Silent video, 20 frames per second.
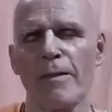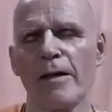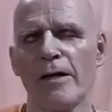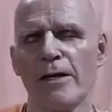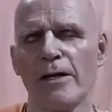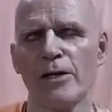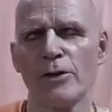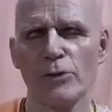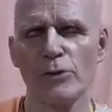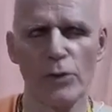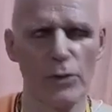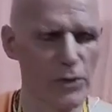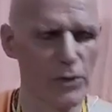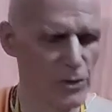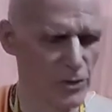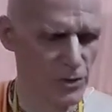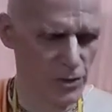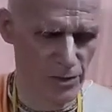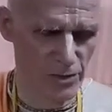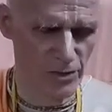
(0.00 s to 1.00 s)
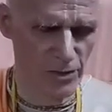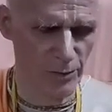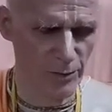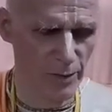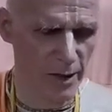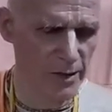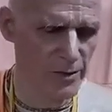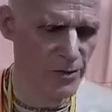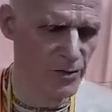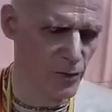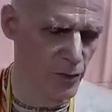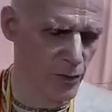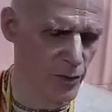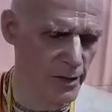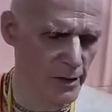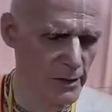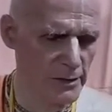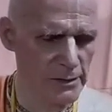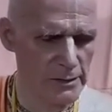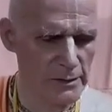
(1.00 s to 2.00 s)
So there's some nice
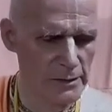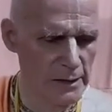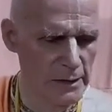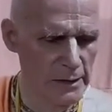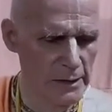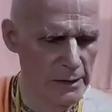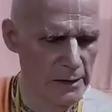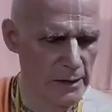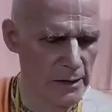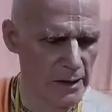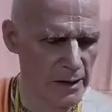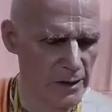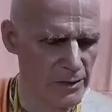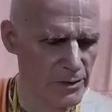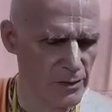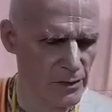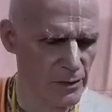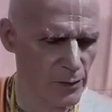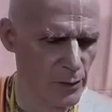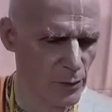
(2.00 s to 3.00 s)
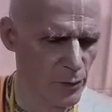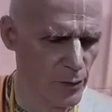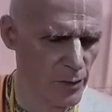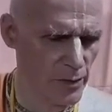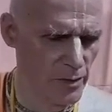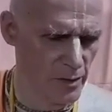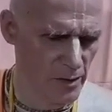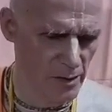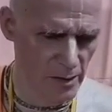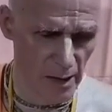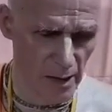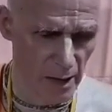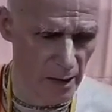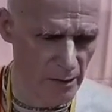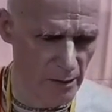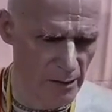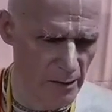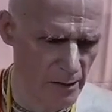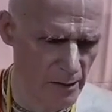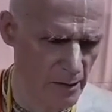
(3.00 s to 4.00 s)
stories in connection with
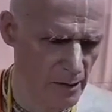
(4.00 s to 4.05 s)
that.